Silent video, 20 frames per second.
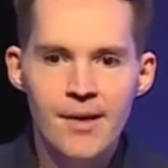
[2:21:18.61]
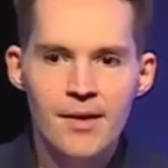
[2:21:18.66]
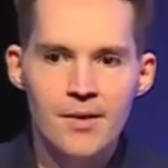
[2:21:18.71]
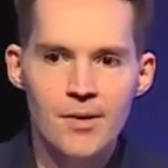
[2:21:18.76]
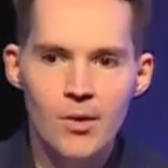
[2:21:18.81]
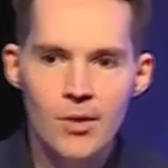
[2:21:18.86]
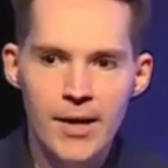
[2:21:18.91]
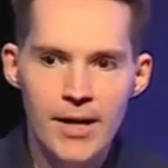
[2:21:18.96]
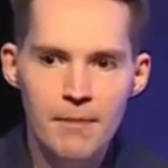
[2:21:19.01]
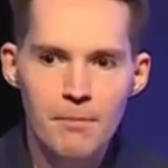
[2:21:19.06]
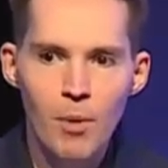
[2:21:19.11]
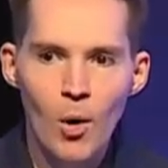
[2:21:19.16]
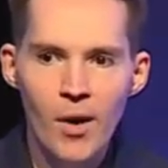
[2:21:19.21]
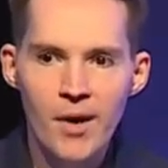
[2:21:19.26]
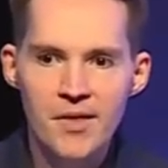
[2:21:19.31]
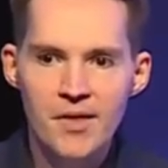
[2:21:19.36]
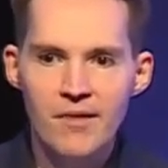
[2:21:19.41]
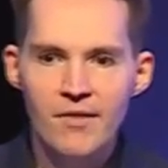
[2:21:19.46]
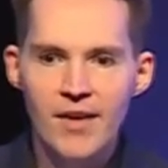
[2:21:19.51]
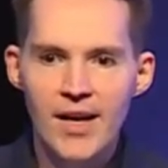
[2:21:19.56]
So the
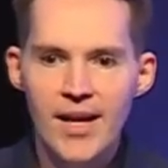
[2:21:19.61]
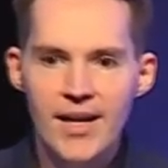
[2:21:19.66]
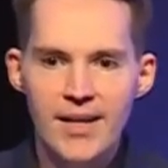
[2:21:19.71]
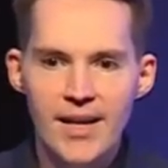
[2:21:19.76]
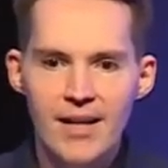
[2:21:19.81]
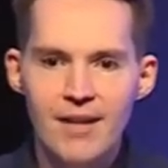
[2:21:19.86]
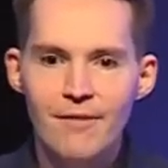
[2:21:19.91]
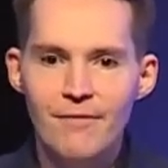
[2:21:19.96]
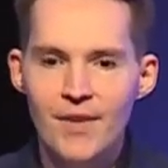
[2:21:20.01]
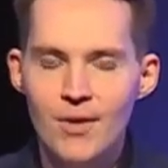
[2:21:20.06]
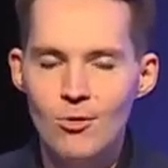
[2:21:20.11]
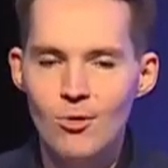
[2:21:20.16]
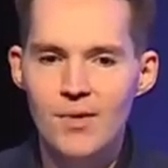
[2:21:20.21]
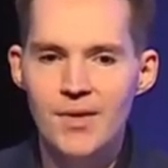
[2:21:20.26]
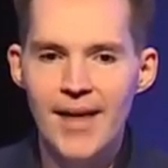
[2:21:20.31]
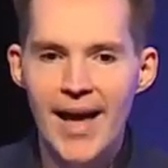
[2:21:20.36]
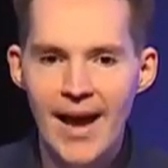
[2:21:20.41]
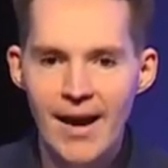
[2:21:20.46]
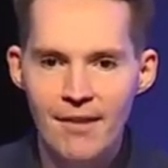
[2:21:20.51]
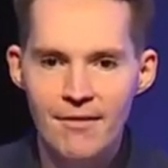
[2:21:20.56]
importance of getting
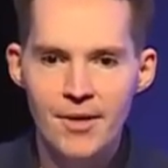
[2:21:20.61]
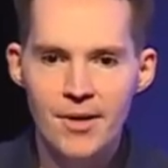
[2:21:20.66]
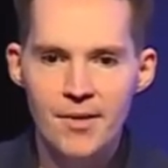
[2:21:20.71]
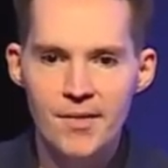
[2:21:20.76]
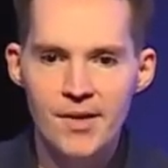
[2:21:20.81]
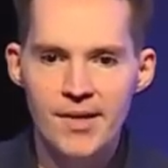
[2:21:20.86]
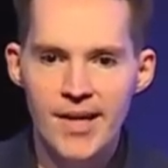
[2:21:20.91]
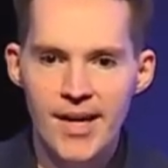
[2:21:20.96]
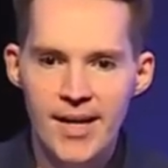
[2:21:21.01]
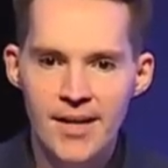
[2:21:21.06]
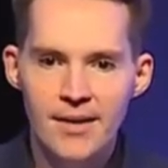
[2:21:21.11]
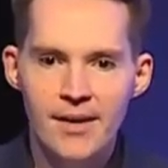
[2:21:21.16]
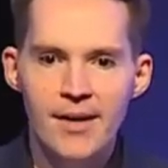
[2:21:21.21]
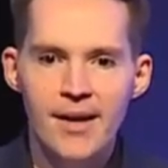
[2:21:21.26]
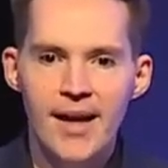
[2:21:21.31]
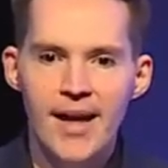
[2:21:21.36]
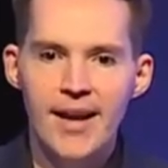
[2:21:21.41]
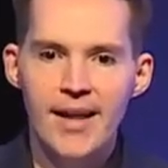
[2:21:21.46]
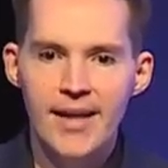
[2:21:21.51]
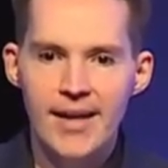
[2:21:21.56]
individuals out of their seat
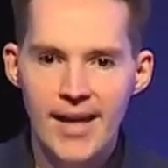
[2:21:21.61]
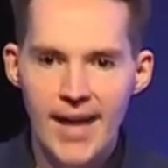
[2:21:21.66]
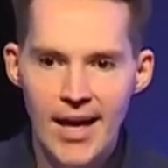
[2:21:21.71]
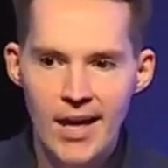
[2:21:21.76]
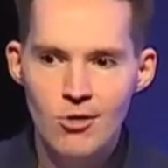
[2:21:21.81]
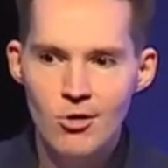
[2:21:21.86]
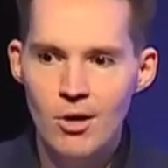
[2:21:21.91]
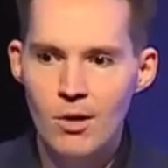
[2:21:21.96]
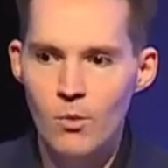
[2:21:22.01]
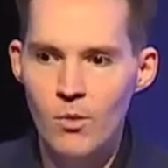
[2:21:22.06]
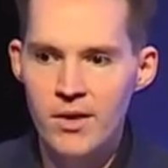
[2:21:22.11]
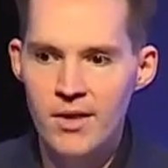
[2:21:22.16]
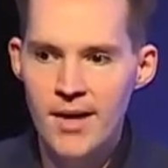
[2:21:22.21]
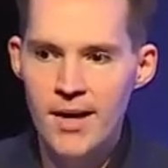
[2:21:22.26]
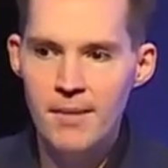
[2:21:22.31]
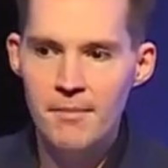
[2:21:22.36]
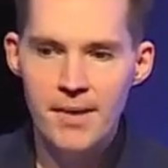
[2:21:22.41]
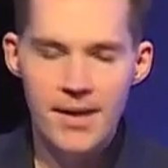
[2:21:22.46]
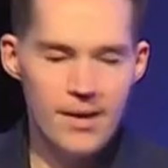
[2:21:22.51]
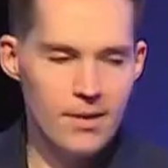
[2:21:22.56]
and engaging with
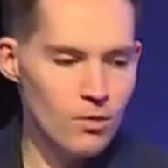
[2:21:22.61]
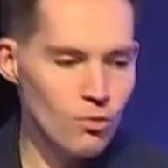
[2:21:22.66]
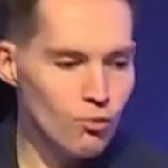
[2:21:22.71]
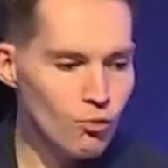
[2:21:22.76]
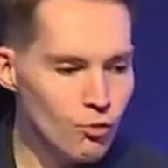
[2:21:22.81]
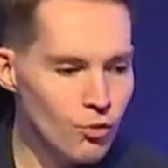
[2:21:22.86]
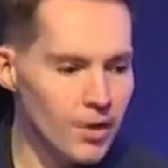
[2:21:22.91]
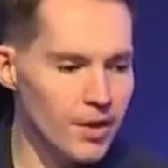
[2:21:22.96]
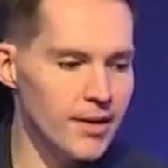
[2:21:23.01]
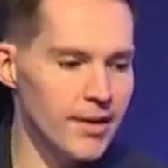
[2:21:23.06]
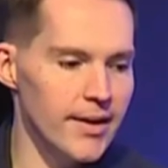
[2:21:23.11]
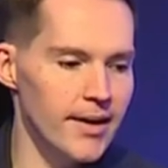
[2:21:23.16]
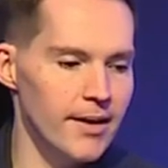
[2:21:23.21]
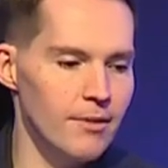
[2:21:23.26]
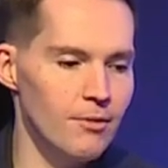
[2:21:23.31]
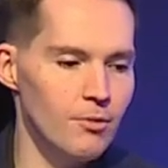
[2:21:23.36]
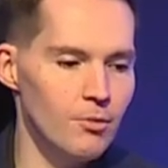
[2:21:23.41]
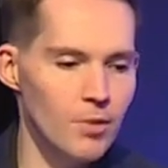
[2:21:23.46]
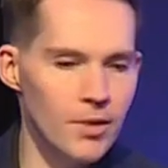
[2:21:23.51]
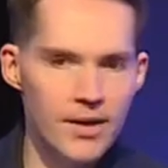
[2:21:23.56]
them is really,
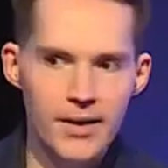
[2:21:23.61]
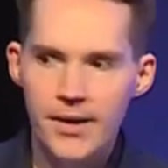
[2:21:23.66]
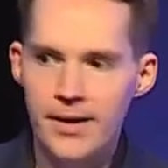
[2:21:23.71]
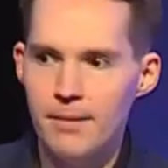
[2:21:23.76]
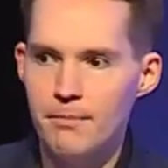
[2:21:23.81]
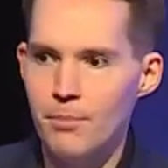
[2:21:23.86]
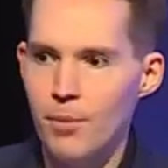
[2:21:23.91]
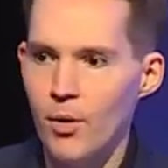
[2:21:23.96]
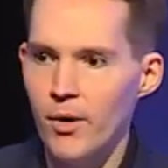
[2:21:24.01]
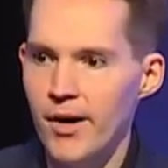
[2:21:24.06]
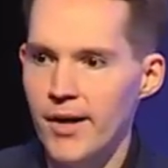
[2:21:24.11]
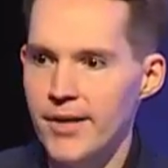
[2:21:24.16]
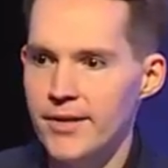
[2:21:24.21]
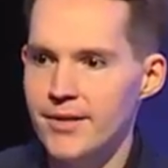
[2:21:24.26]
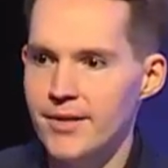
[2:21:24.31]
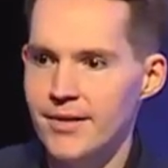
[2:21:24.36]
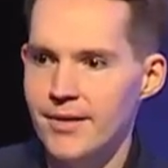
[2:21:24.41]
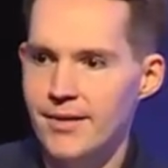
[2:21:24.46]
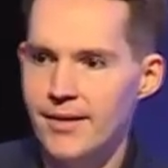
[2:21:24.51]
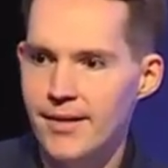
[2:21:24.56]
really
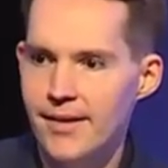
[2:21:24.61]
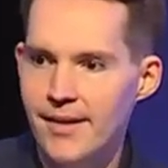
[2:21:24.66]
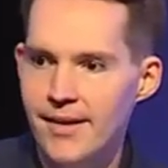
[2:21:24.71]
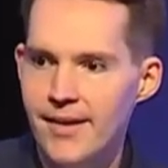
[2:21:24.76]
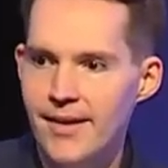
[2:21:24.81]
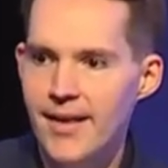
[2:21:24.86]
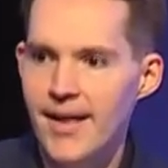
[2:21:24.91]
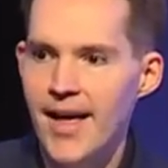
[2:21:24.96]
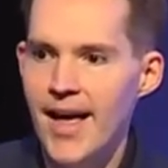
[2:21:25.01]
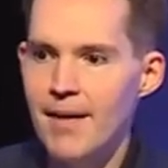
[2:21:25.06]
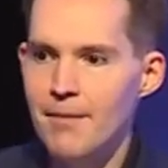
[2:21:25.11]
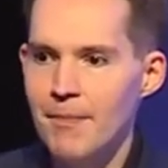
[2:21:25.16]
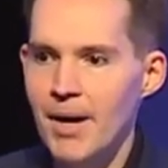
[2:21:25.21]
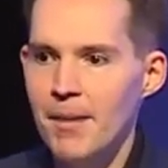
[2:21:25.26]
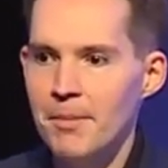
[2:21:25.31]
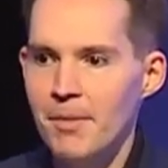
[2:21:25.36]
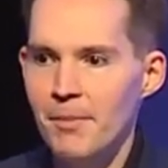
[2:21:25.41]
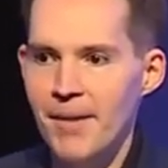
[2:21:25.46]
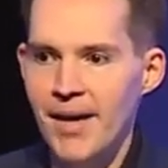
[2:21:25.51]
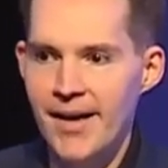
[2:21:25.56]
important. Hey,
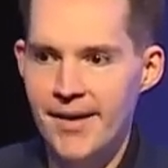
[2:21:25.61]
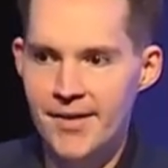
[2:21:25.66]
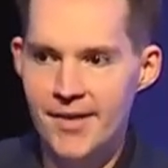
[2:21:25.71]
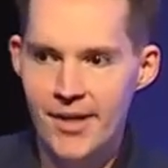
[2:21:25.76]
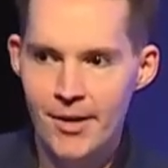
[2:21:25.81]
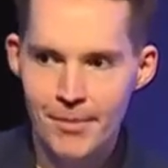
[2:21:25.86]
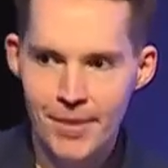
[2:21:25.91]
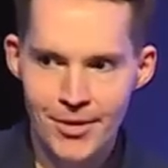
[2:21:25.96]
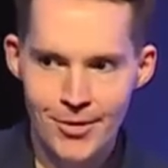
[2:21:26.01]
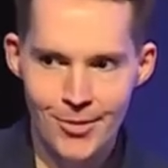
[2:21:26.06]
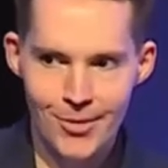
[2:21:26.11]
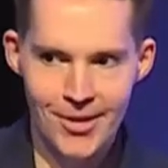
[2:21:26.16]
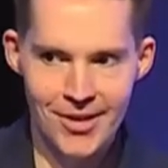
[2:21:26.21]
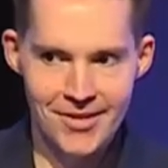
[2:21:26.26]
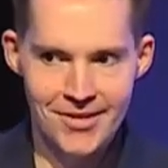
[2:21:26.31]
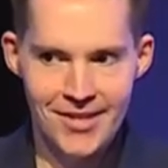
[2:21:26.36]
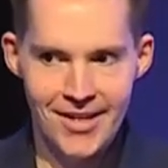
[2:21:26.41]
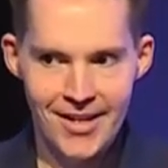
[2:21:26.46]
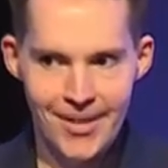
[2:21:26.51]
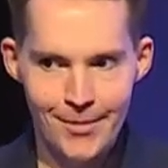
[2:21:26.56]
Mama Mags, how am I doing
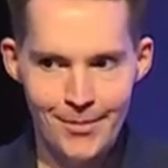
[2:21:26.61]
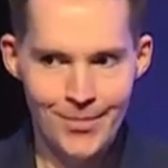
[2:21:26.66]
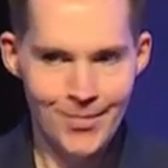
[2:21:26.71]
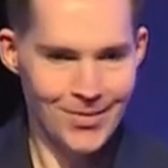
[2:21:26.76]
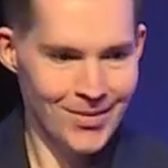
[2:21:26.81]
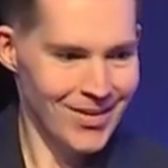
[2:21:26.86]
on time?